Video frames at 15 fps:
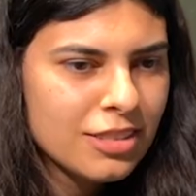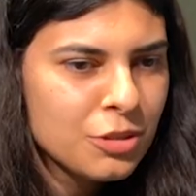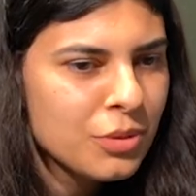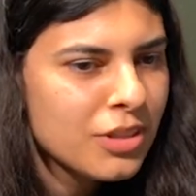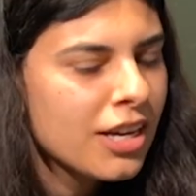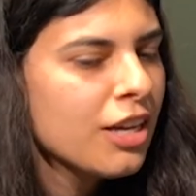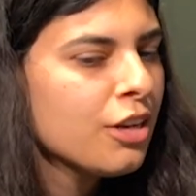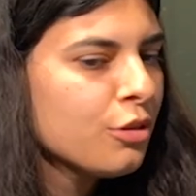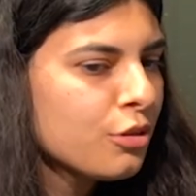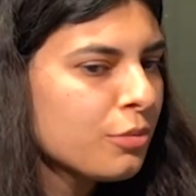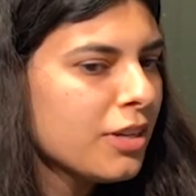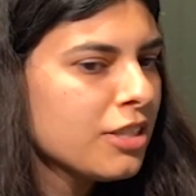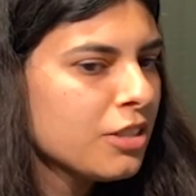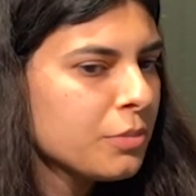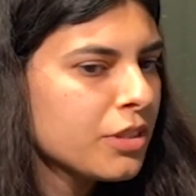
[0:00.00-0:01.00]
This one kind of
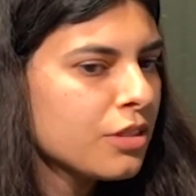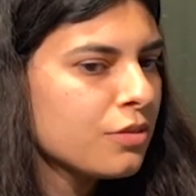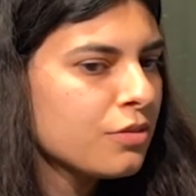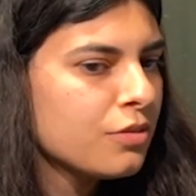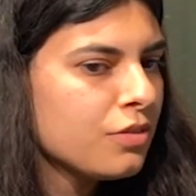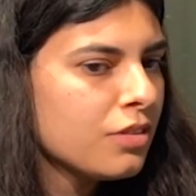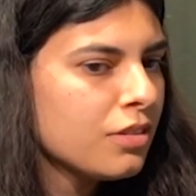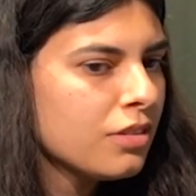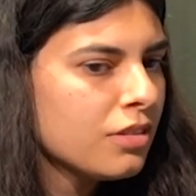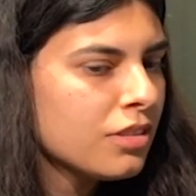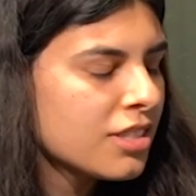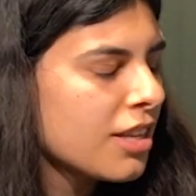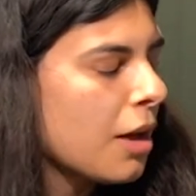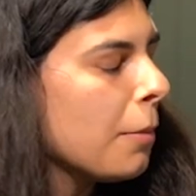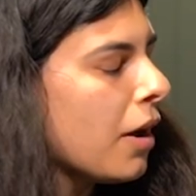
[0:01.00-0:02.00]
reminds me of
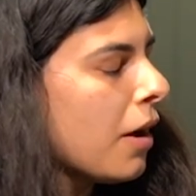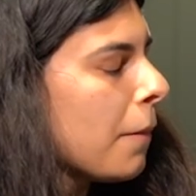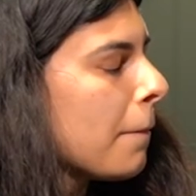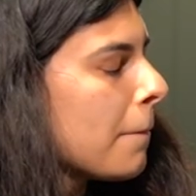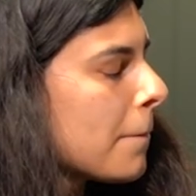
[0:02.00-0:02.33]
summer.